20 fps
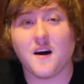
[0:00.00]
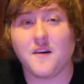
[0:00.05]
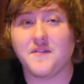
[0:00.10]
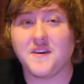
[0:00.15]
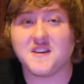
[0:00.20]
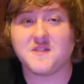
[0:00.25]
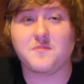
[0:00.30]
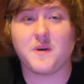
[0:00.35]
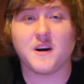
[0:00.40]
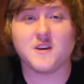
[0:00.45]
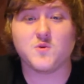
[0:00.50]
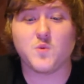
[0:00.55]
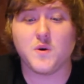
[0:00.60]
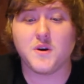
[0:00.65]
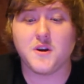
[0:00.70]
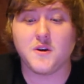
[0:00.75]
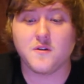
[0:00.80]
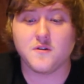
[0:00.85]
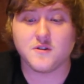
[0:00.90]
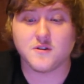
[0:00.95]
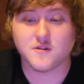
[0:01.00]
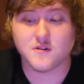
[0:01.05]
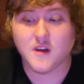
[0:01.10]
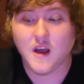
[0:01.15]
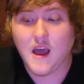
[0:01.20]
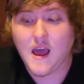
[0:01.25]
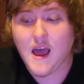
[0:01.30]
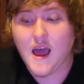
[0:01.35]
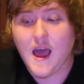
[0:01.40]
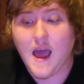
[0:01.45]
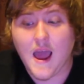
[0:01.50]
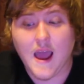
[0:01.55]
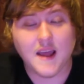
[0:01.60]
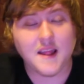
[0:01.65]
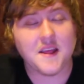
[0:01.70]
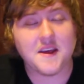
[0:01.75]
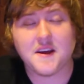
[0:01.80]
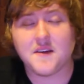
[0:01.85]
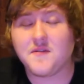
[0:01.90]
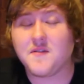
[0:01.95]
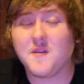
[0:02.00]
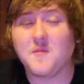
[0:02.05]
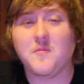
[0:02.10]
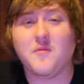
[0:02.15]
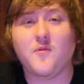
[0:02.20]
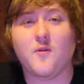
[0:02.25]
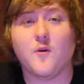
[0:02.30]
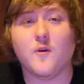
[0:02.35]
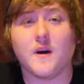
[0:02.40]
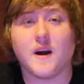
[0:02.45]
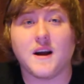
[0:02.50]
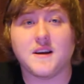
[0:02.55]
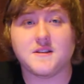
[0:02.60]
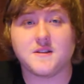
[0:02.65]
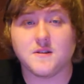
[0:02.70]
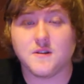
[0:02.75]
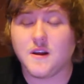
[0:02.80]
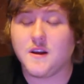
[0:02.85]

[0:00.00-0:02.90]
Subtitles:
of Xbox One users. And like I've said before, guys,